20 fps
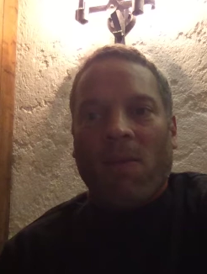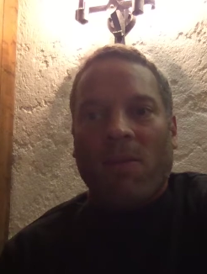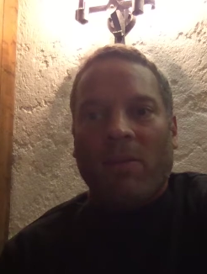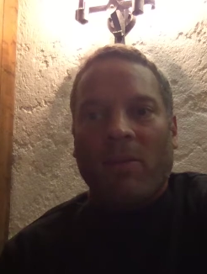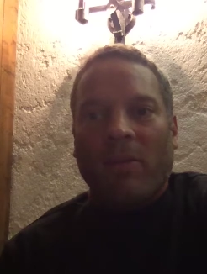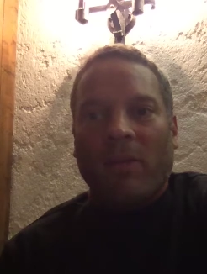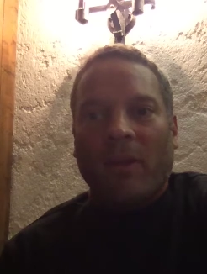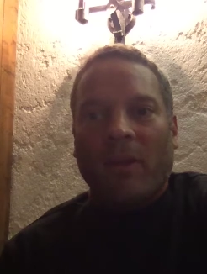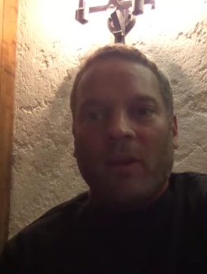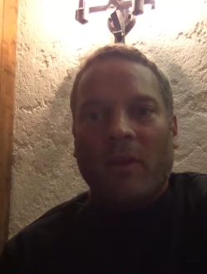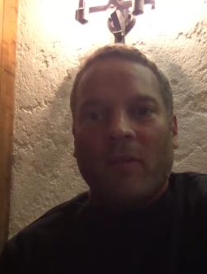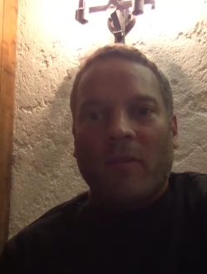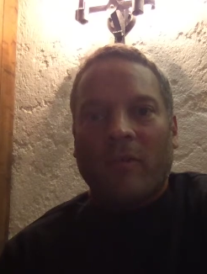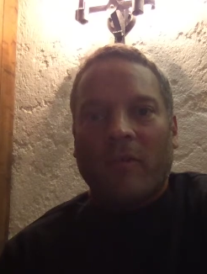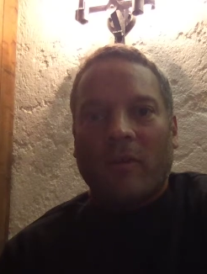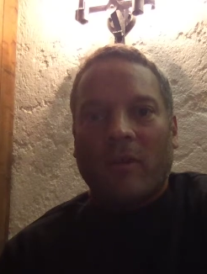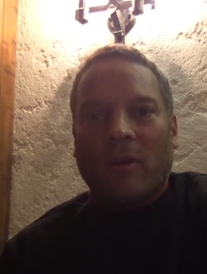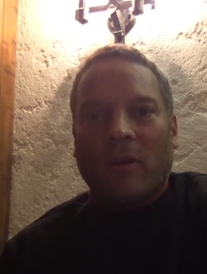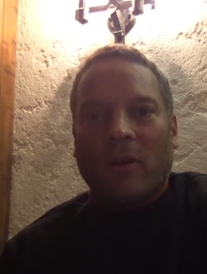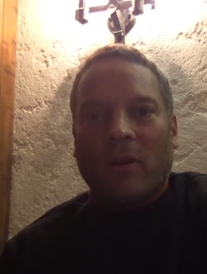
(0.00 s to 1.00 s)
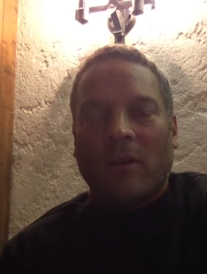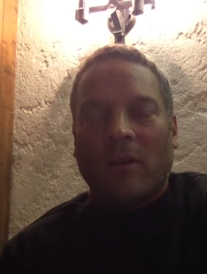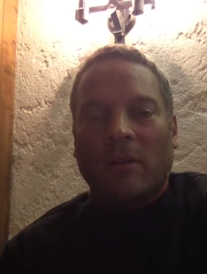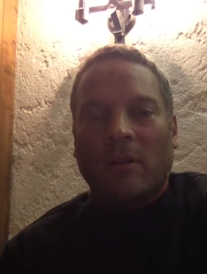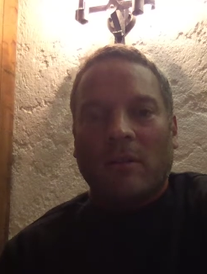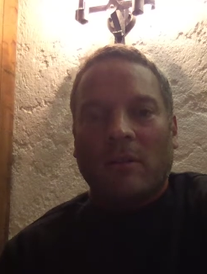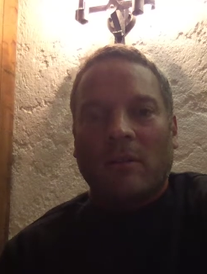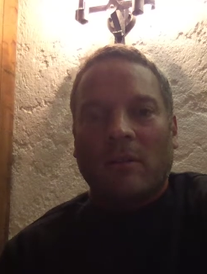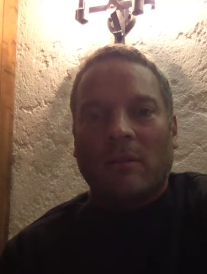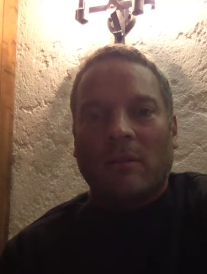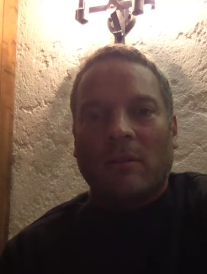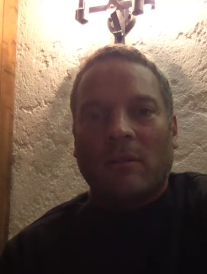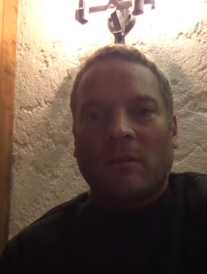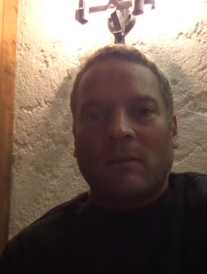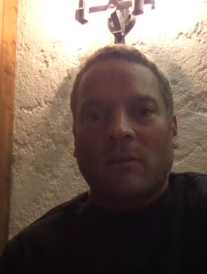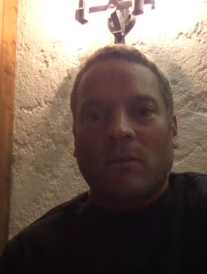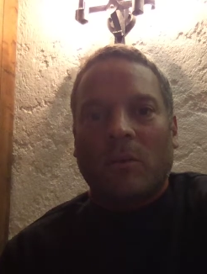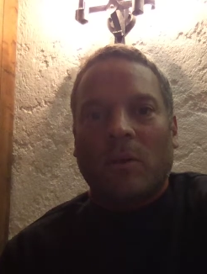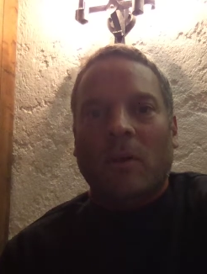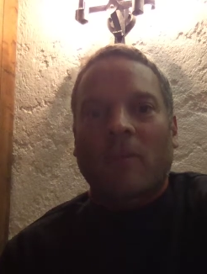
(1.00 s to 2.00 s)
the overall
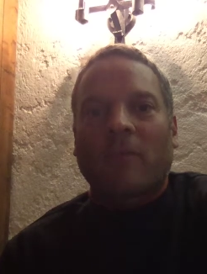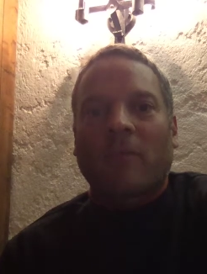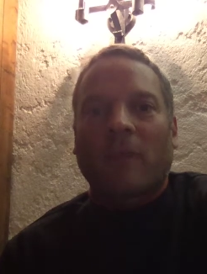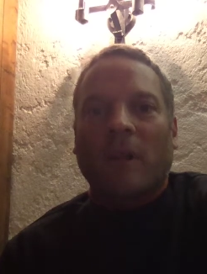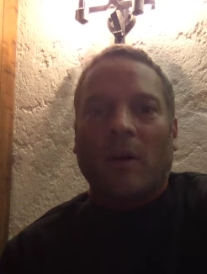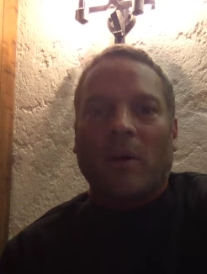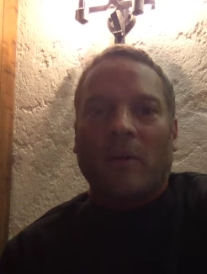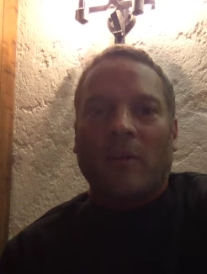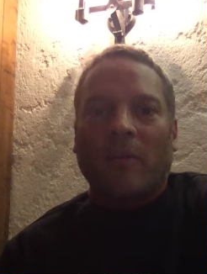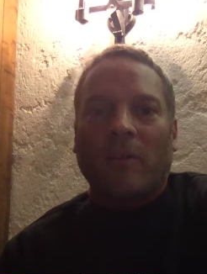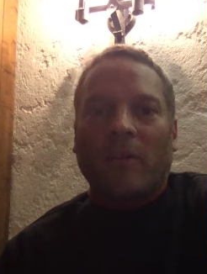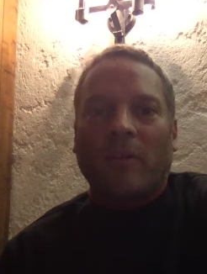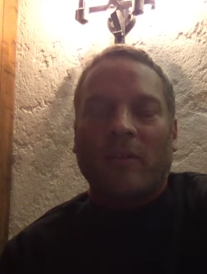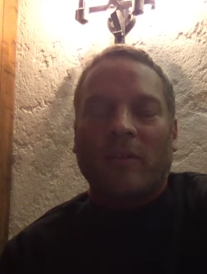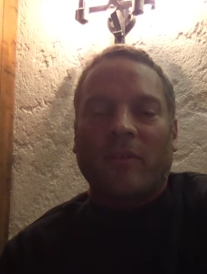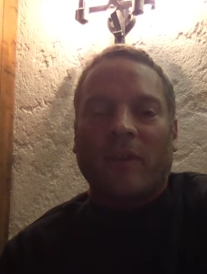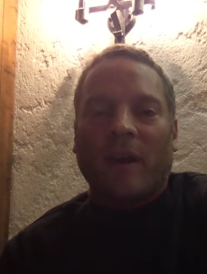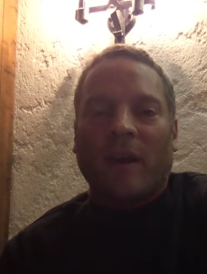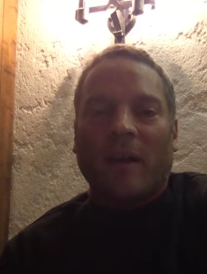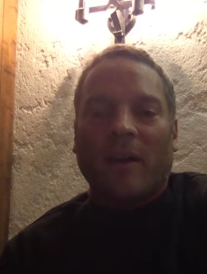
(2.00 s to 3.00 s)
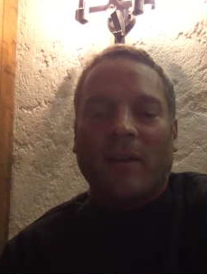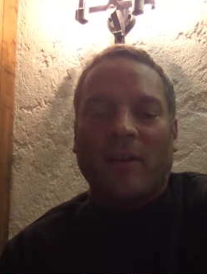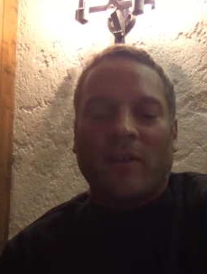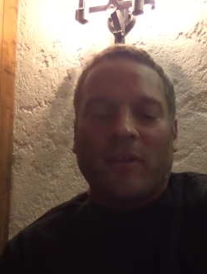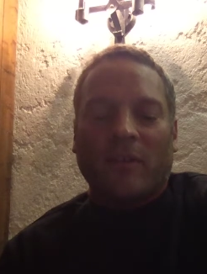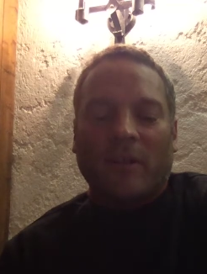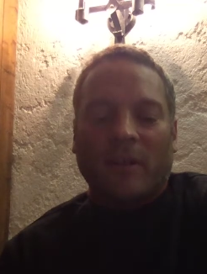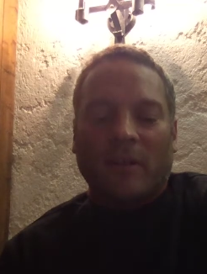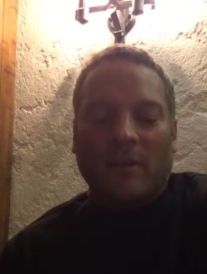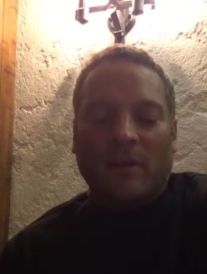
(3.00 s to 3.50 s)
workflow of these files.